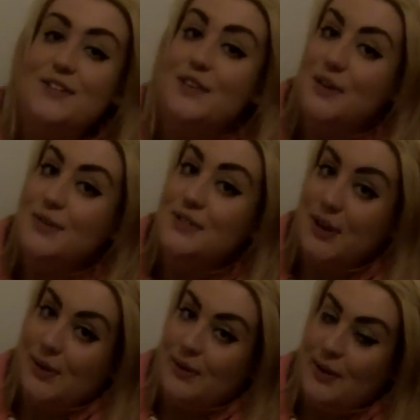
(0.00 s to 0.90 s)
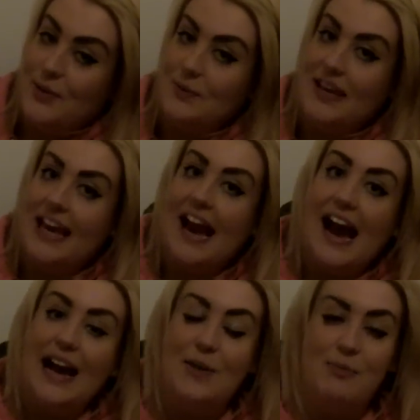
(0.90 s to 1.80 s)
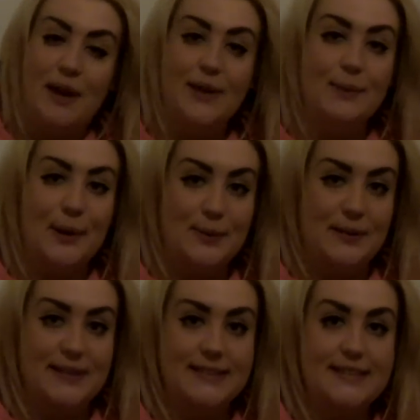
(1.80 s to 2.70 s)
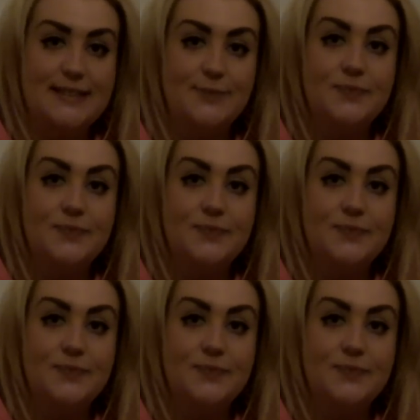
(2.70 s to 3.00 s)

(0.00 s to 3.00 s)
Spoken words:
of you who don't know me, I'm Becky Beaumont.